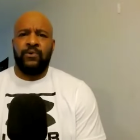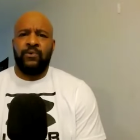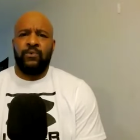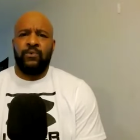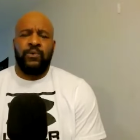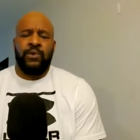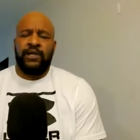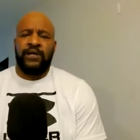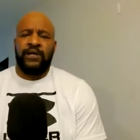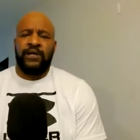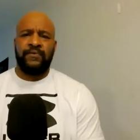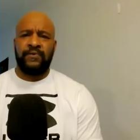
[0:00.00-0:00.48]
no
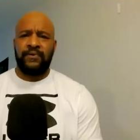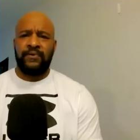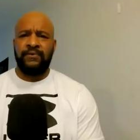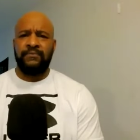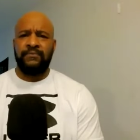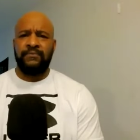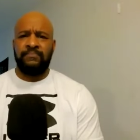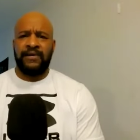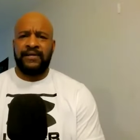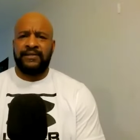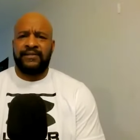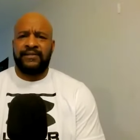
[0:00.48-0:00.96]

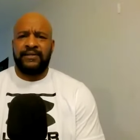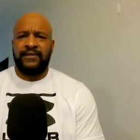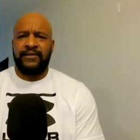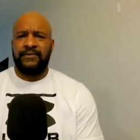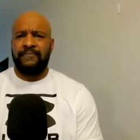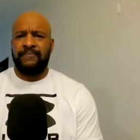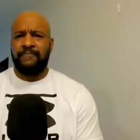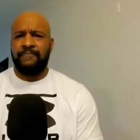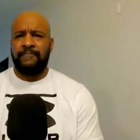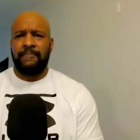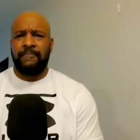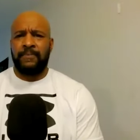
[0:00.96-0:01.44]
whatever back
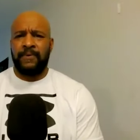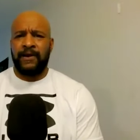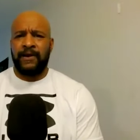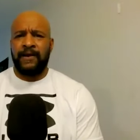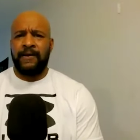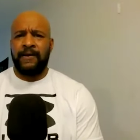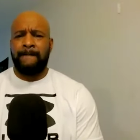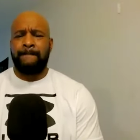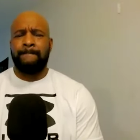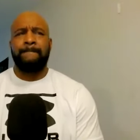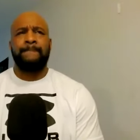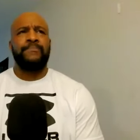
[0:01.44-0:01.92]
then,
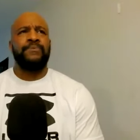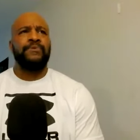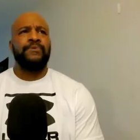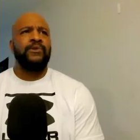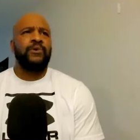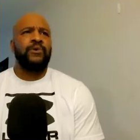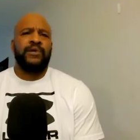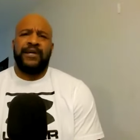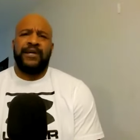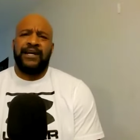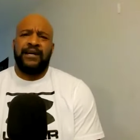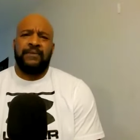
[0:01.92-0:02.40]
right?
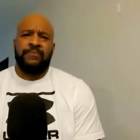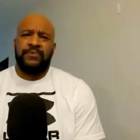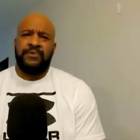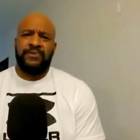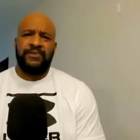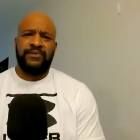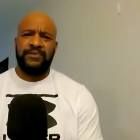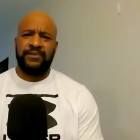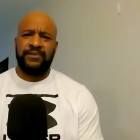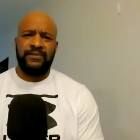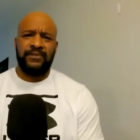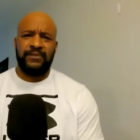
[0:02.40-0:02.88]
No
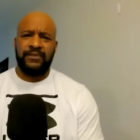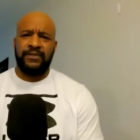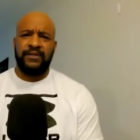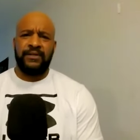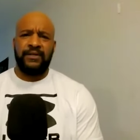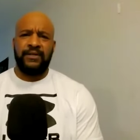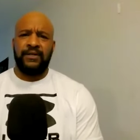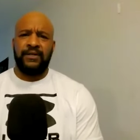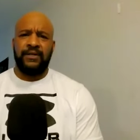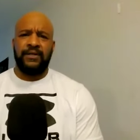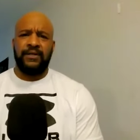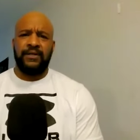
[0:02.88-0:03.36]
cameras.
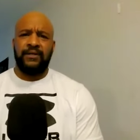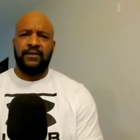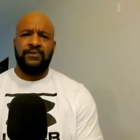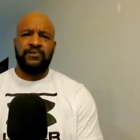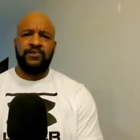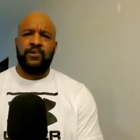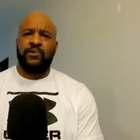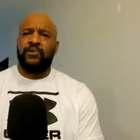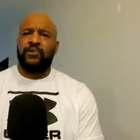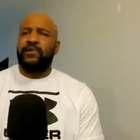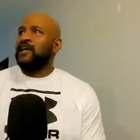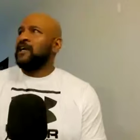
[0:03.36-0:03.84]

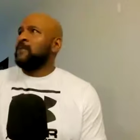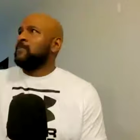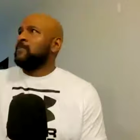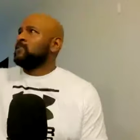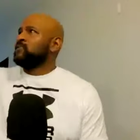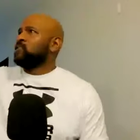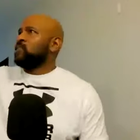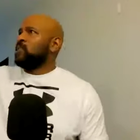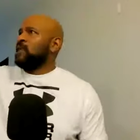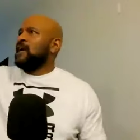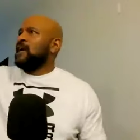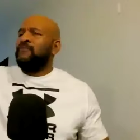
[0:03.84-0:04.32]
There's no
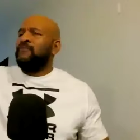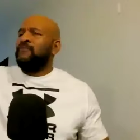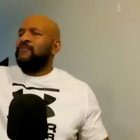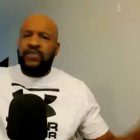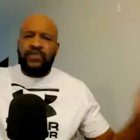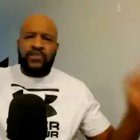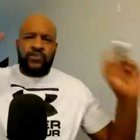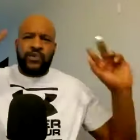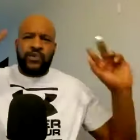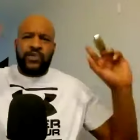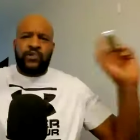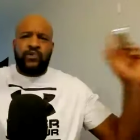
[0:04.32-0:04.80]
cameras on every
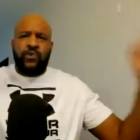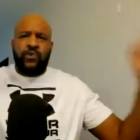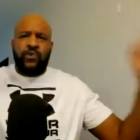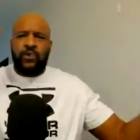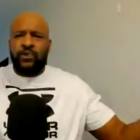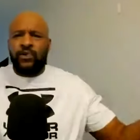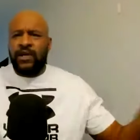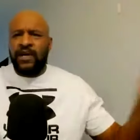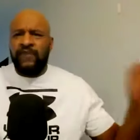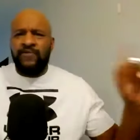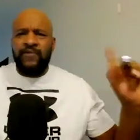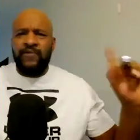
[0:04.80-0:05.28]
street
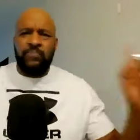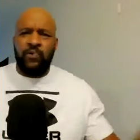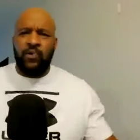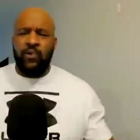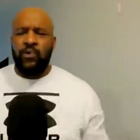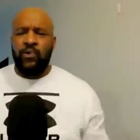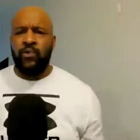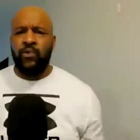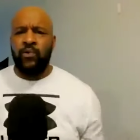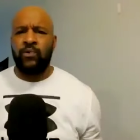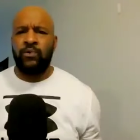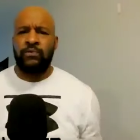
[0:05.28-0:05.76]
corner, every
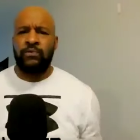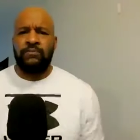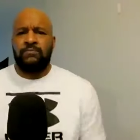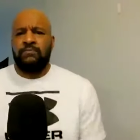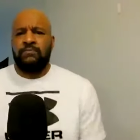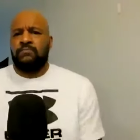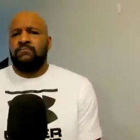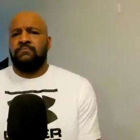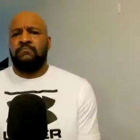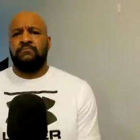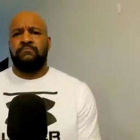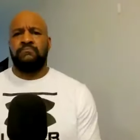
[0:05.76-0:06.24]
pole.
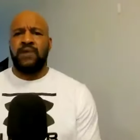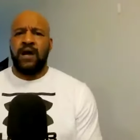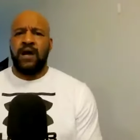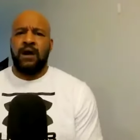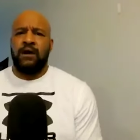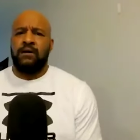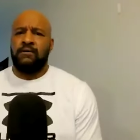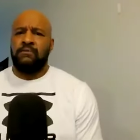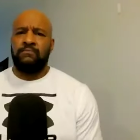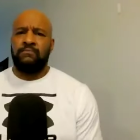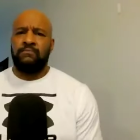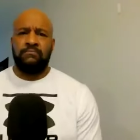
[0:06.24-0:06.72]

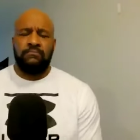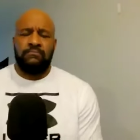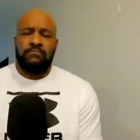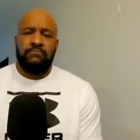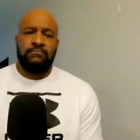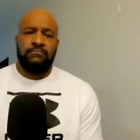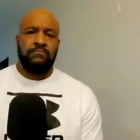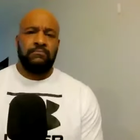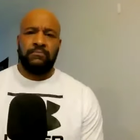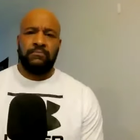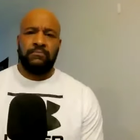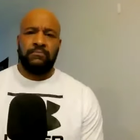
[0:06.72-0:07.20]
Nah,
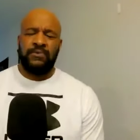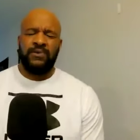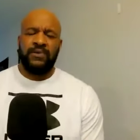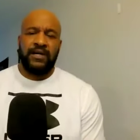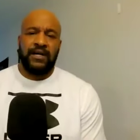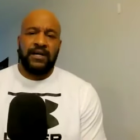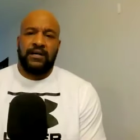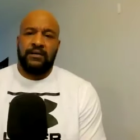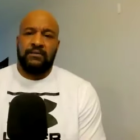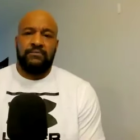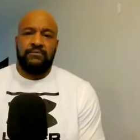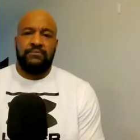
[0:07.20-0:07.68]
you
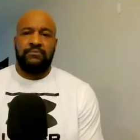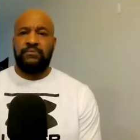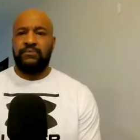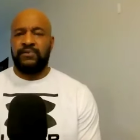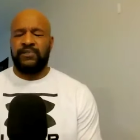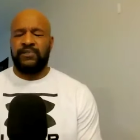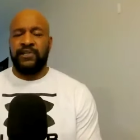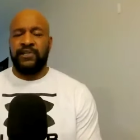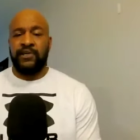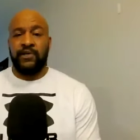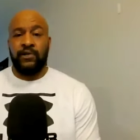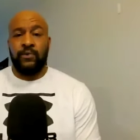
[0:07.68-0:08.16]
guys
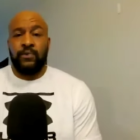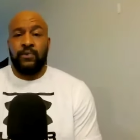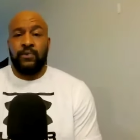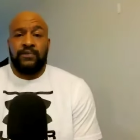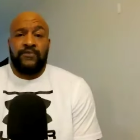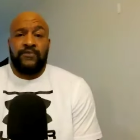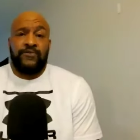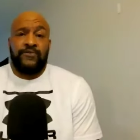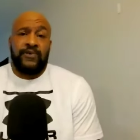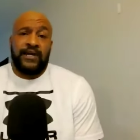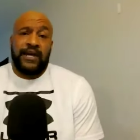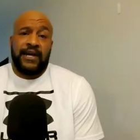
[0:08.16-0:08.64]
deal with the
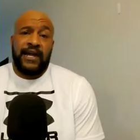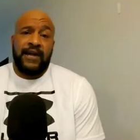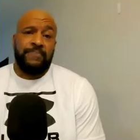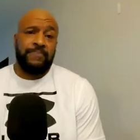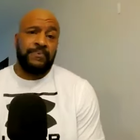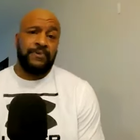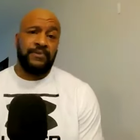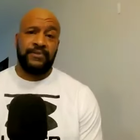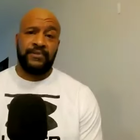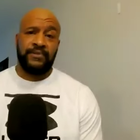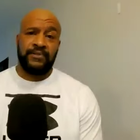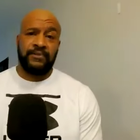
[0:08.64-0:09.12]
fuck
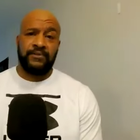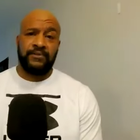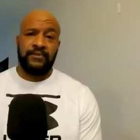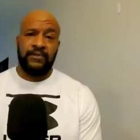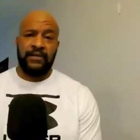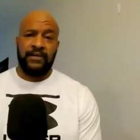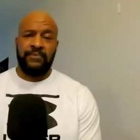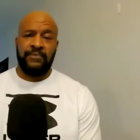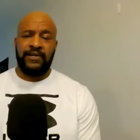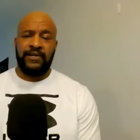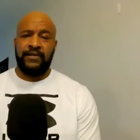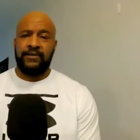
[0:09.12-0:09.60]
happens. You
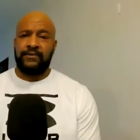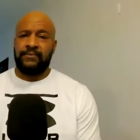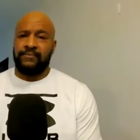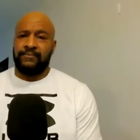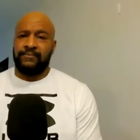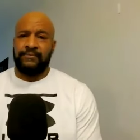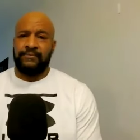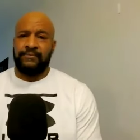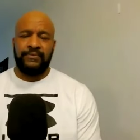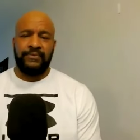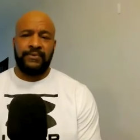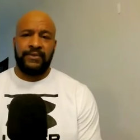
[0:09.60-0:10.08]
know what I mean?
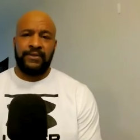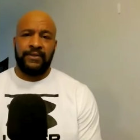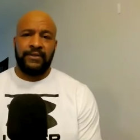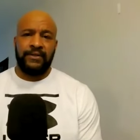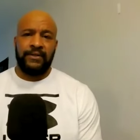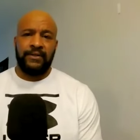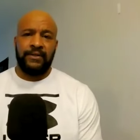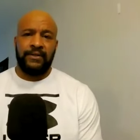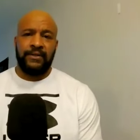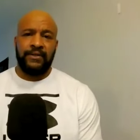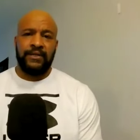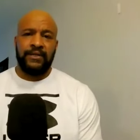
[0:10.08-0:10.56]

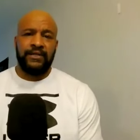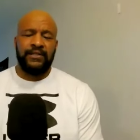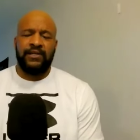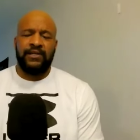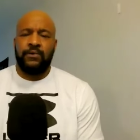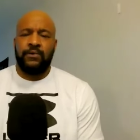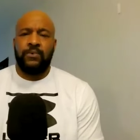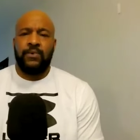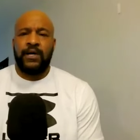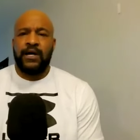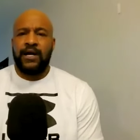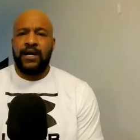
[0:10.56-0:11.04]
Gotta
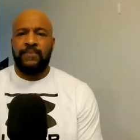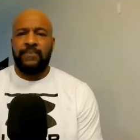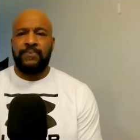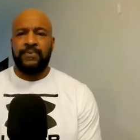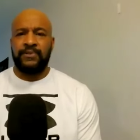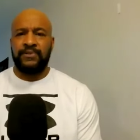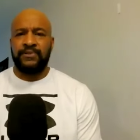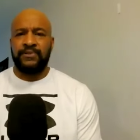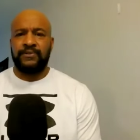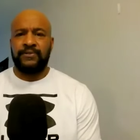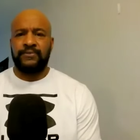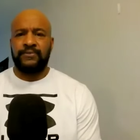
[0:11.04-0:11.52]
deal with what
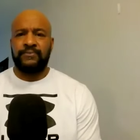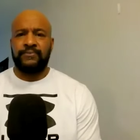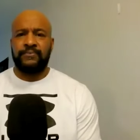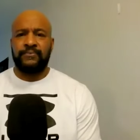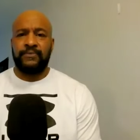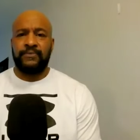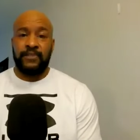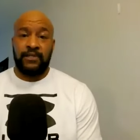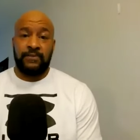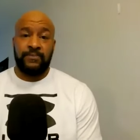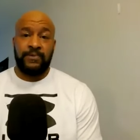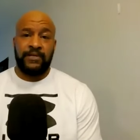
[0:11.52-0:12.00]
happens.
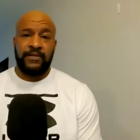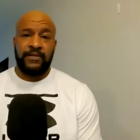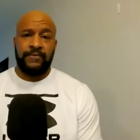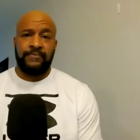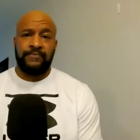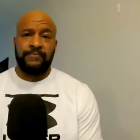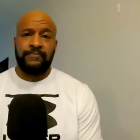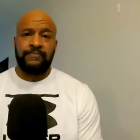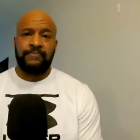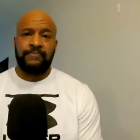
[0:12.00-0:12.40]
You know what I mean?